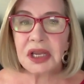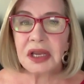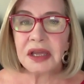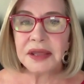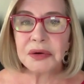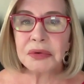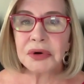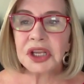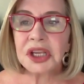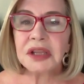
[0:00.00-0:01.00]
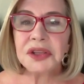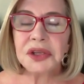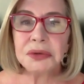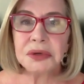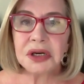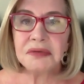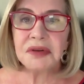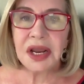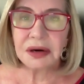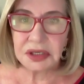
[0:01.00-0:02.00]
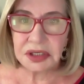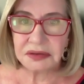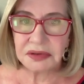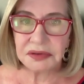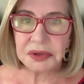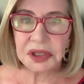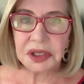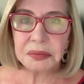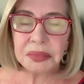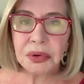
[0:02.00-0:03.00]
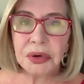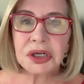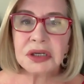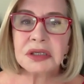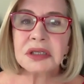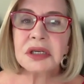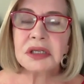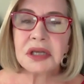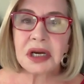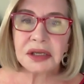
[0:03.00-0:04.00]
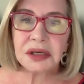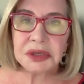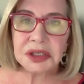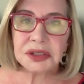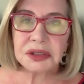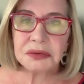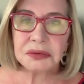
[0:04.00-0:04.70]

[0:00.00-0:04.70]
And they were working on the Unit of Narrative, a really important document,